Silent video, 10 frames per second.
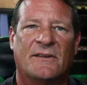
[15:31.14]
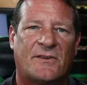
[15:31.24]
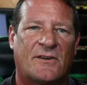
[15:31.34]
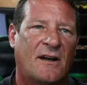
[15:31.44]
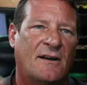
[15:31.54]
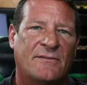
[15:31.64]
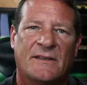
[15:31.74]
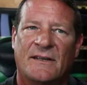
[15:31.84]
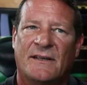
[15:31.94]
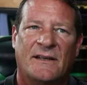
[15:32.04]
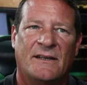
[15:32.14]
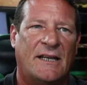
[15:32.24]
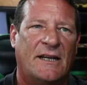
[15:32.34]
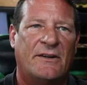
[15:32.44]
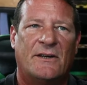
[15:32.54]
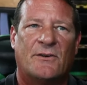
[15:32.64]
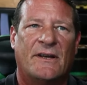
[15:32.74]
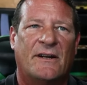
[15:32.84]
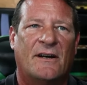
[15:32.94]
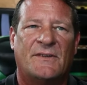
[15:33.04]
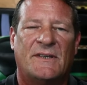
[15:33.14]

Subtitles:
lift her off, carry her right off